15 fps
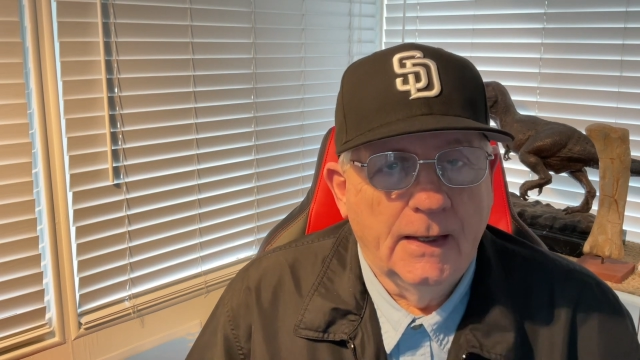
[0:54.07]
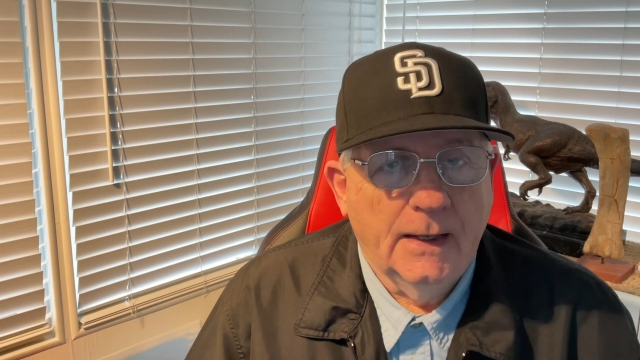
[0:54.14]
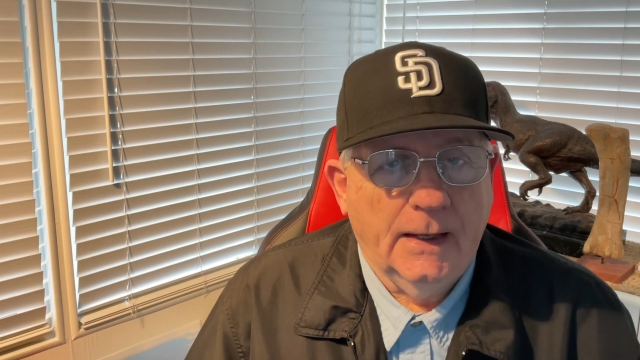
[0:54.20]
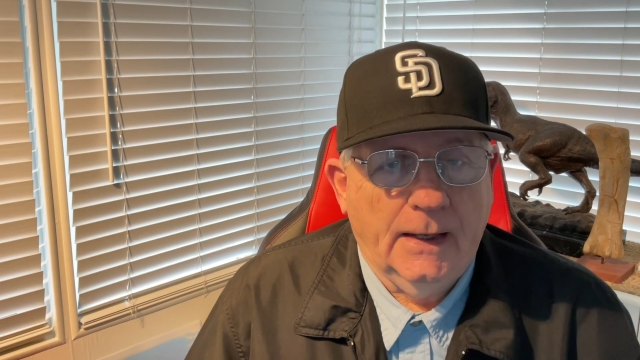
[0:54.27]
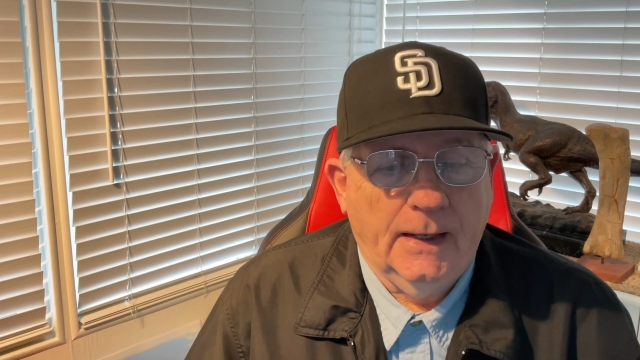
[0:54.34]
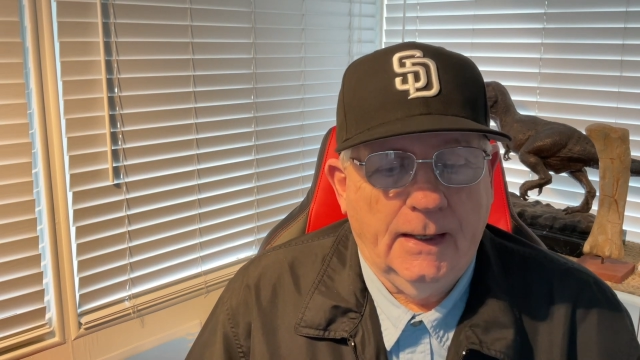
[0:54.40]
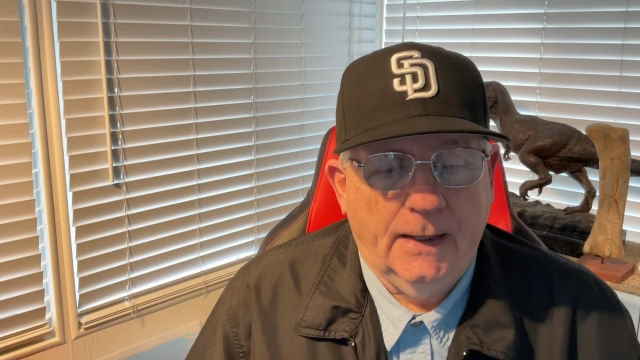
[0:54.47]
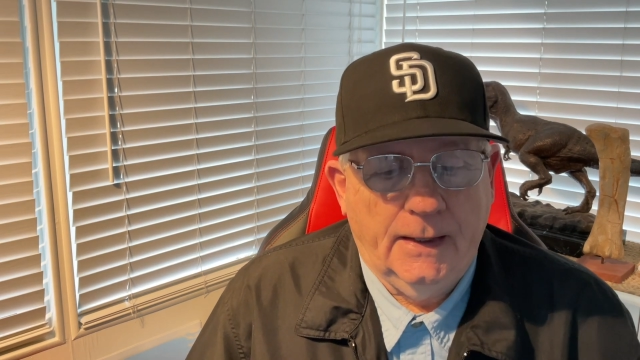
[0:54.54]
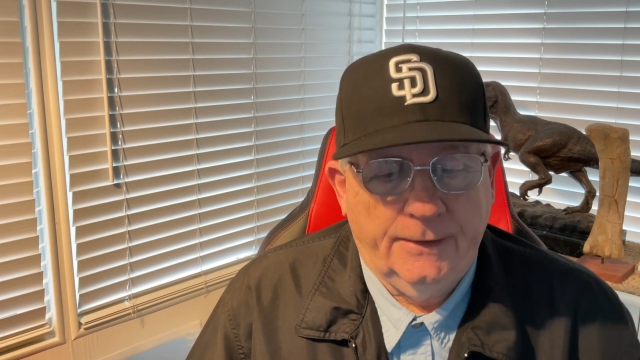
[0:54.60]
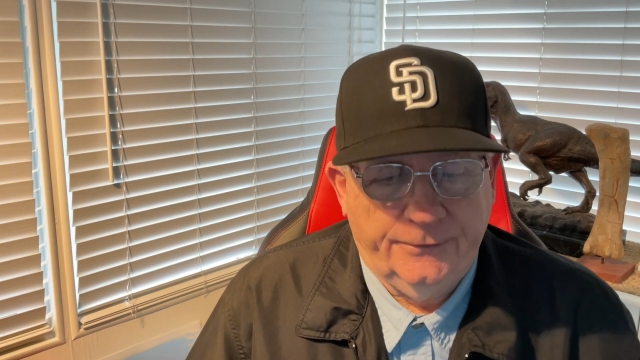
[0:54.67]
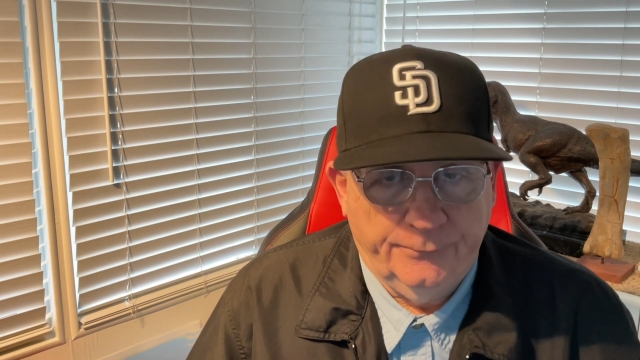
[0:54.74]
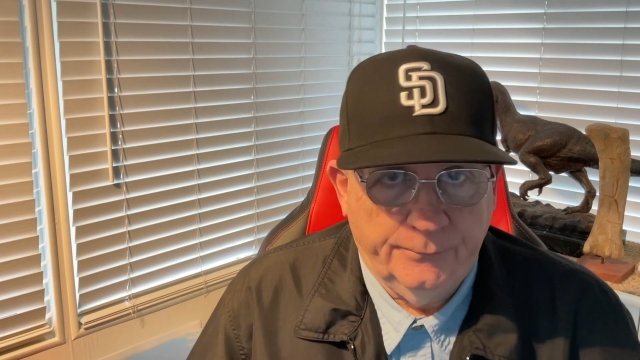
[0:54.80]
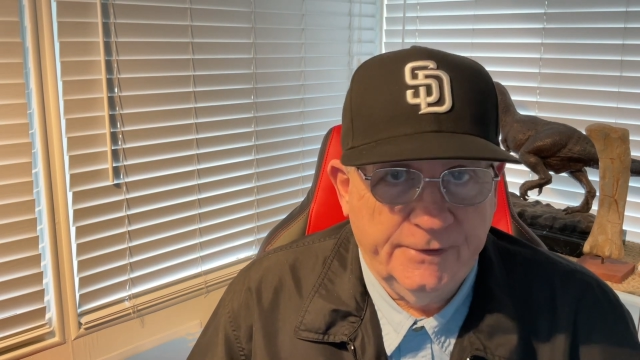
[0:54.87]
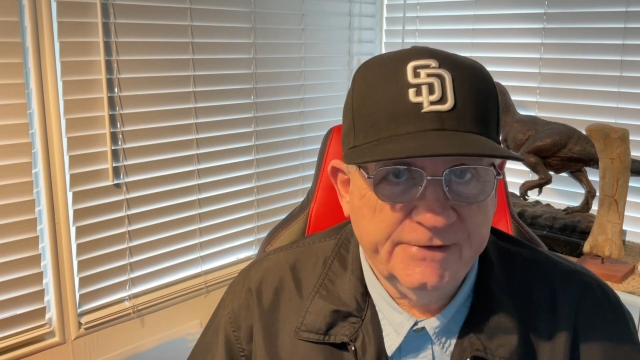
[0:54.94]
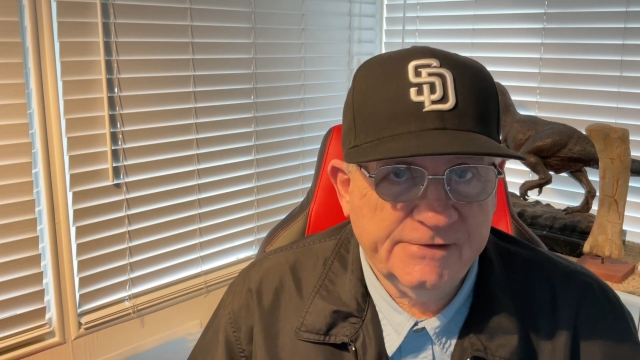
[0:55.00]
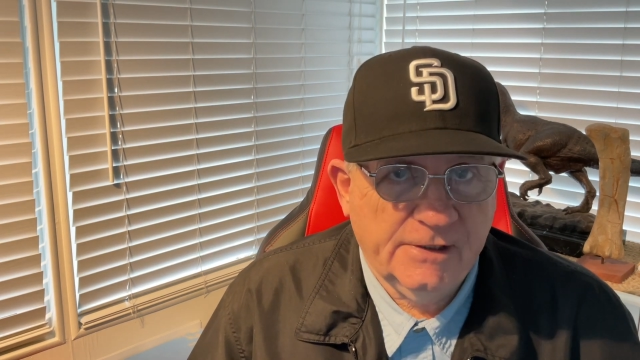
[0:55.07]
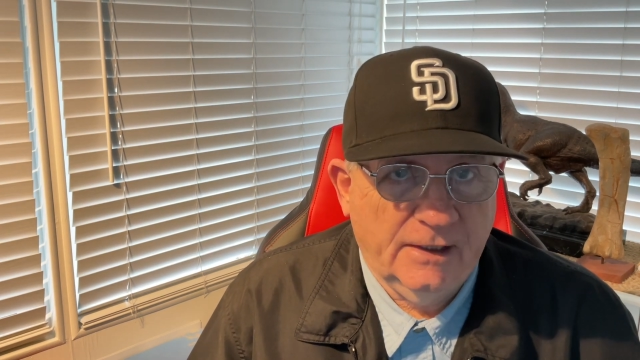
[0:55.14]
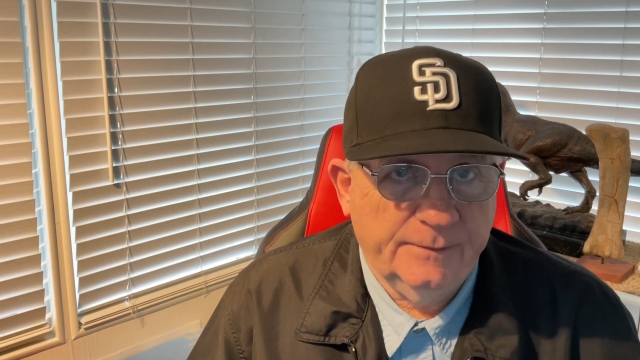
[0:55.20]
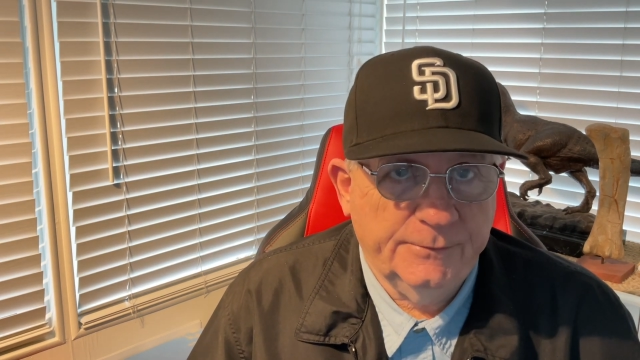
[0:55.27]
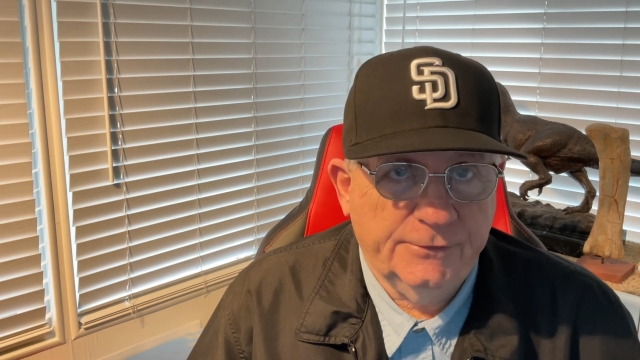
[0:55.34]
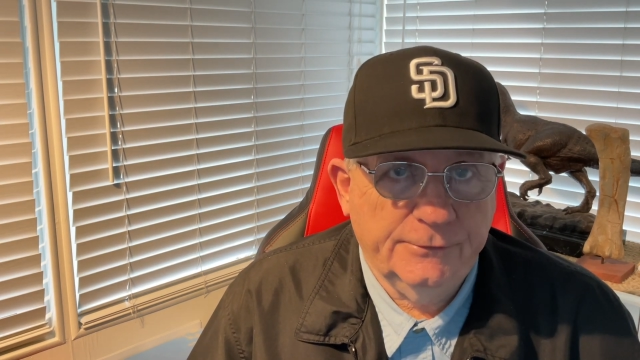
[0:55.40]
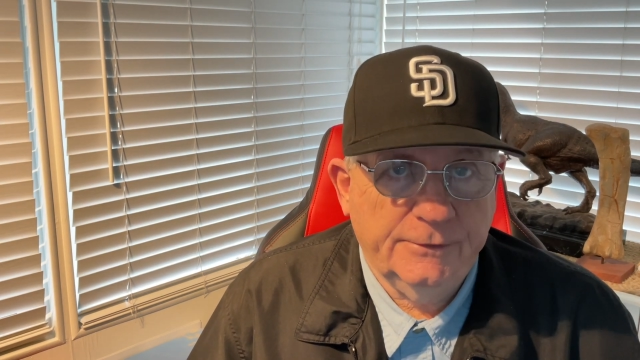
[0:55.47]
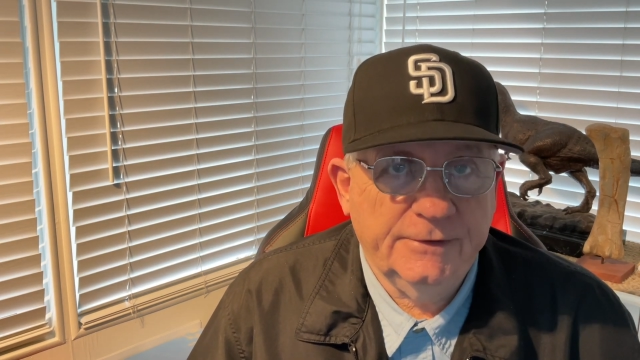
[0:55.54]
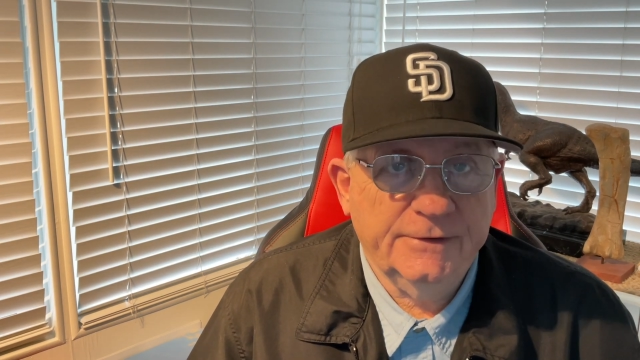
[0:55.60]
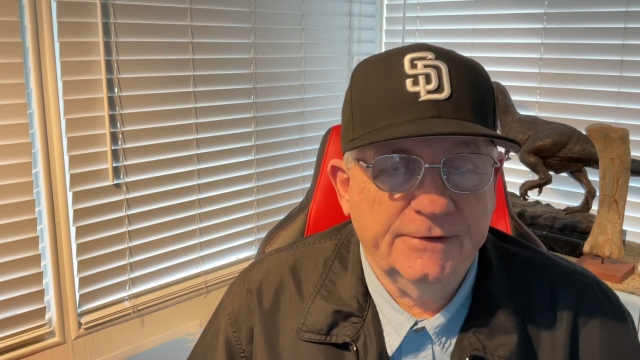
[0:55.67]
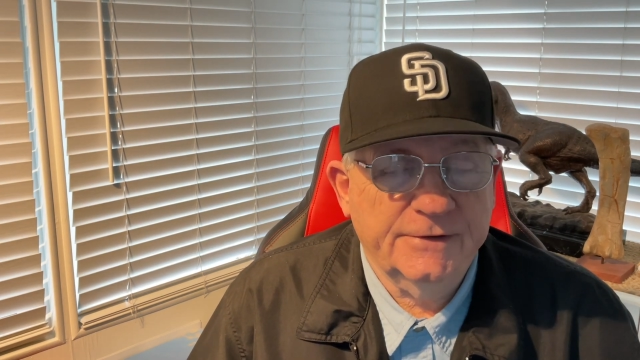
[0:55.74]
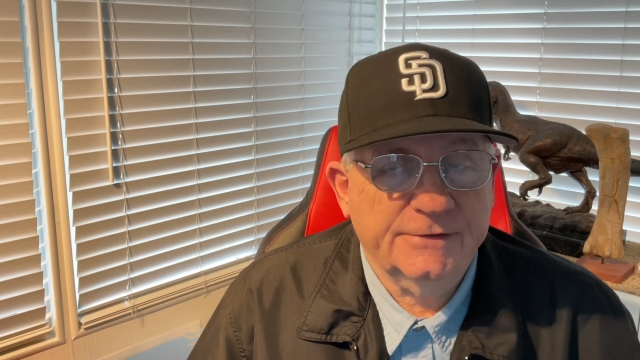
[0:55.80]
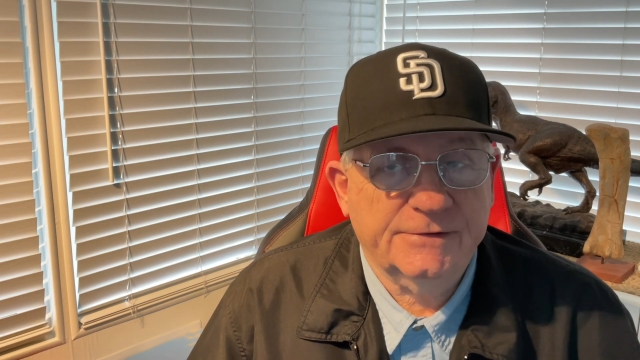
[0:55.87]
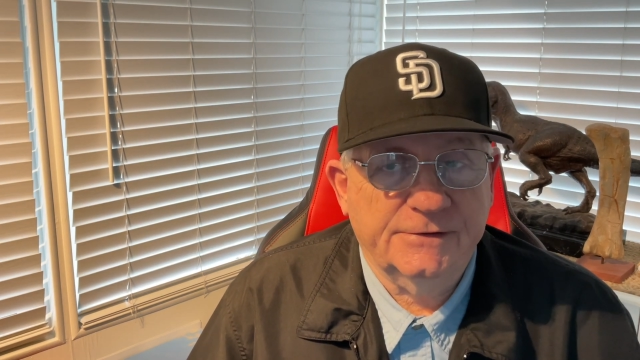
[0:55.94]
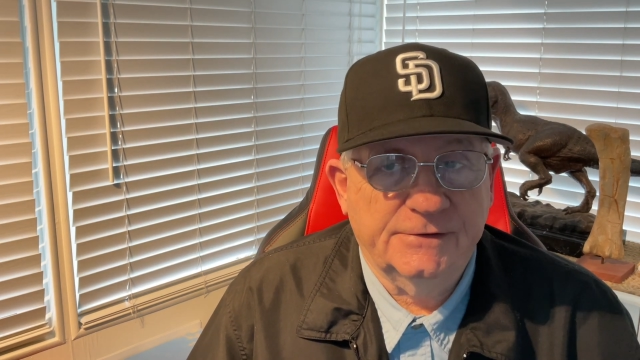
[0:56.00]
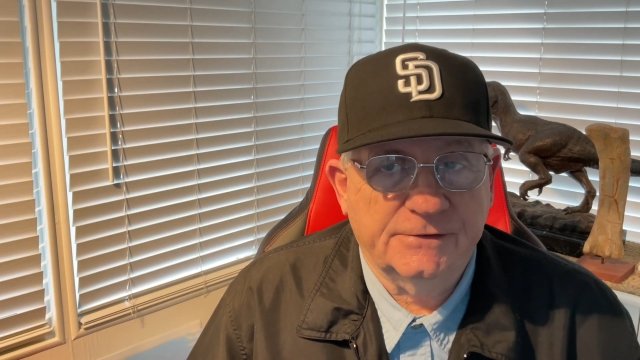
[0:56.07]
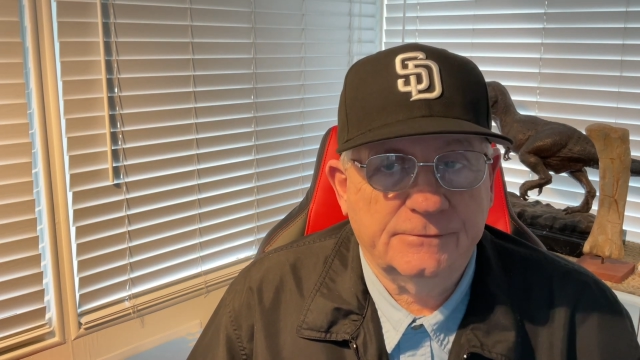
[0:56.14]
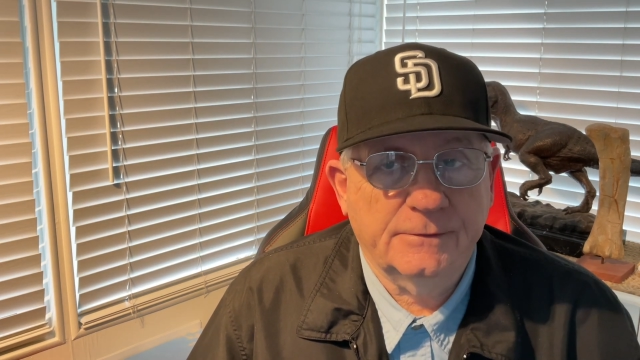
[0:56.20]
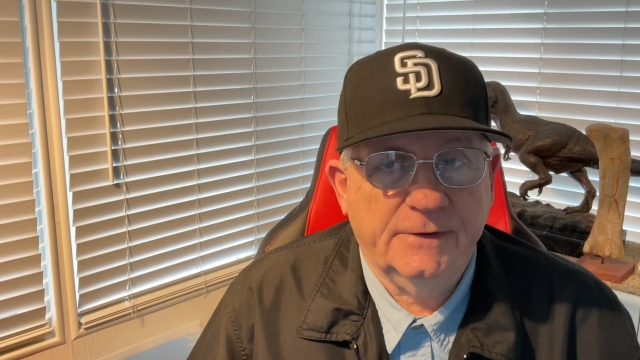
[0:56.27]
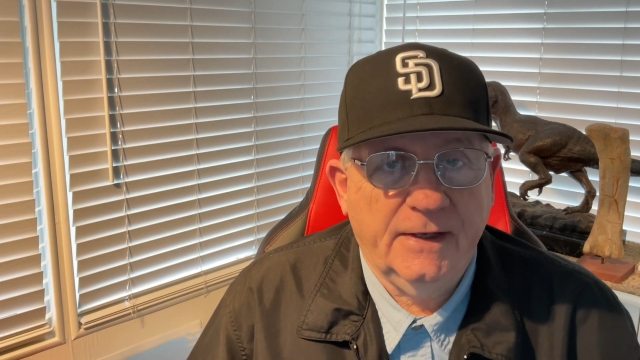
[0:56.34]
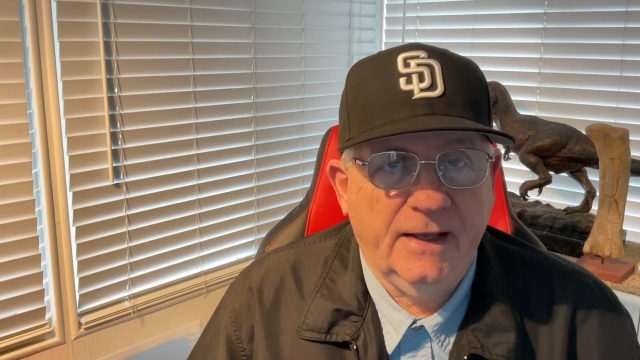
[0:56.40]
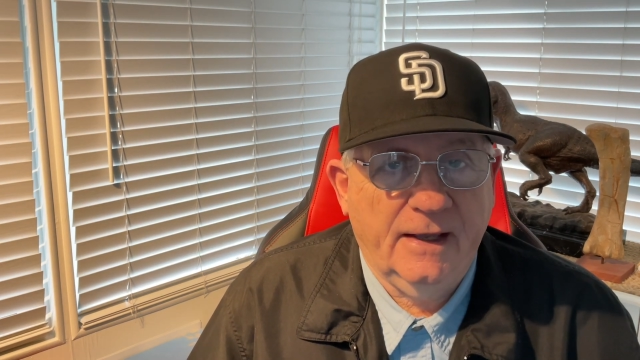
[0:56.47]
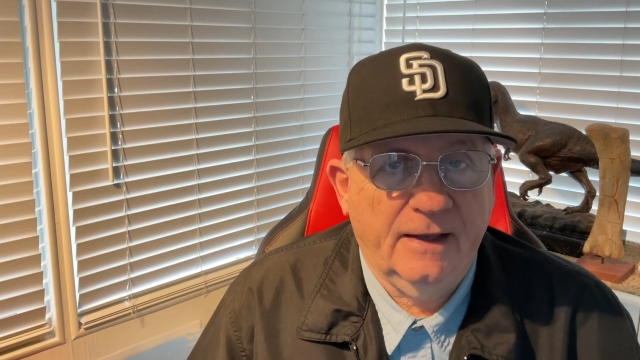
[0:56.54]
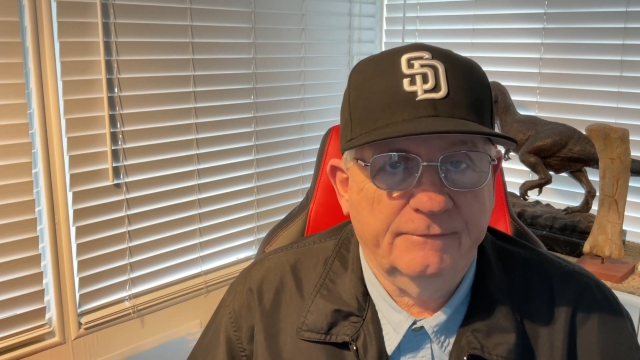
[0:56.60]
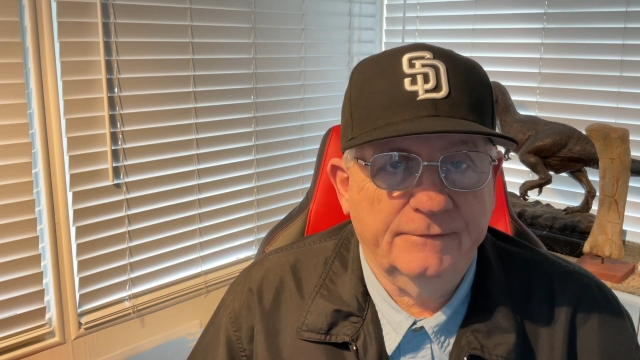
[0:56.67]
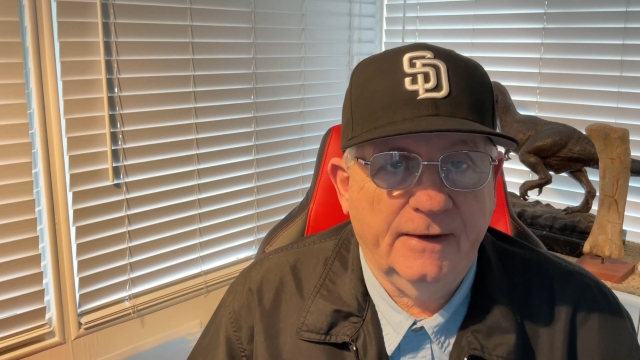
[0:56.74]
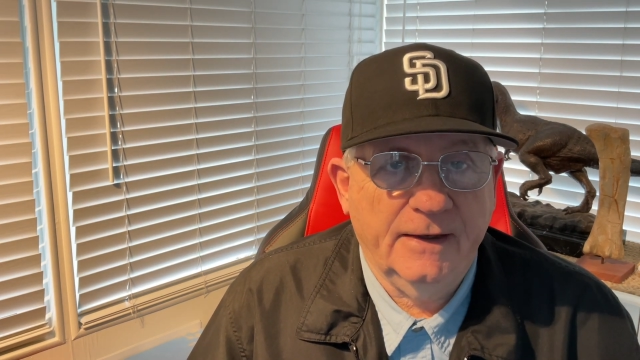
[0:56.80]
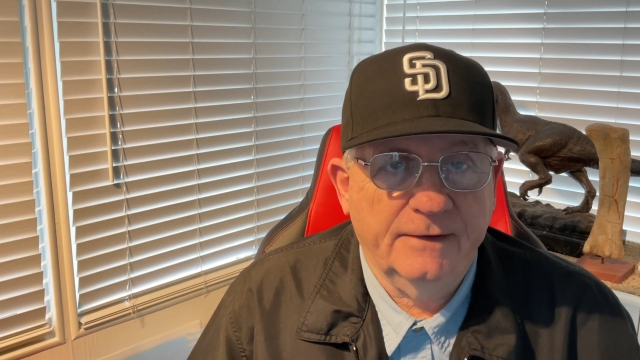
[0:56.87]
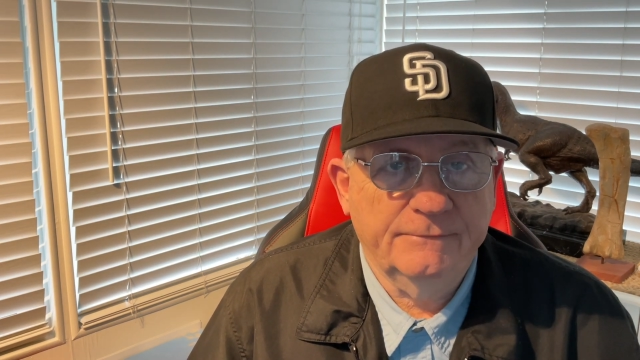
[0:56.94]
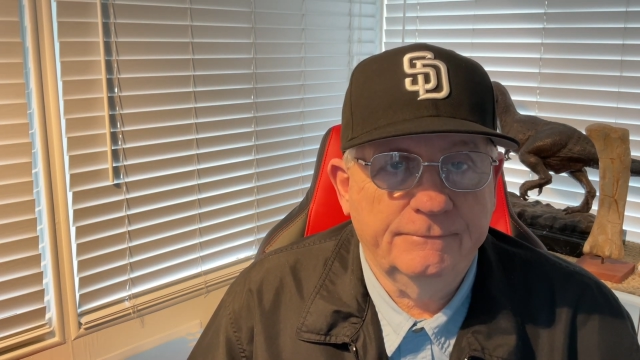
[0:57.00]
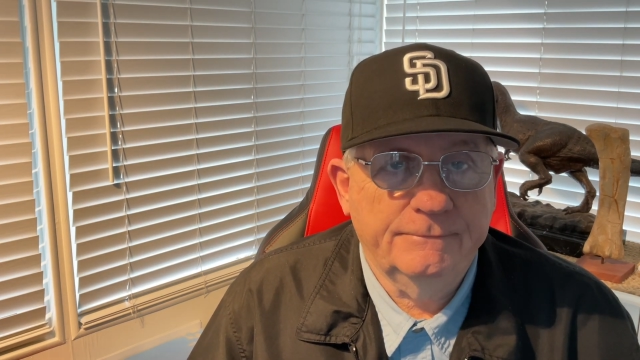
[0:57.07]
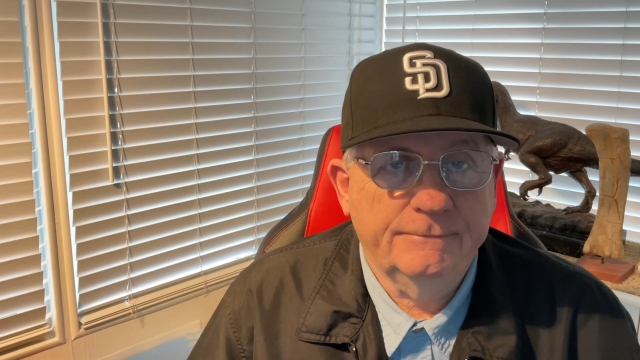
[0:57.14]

The reason I'm doing this is we have a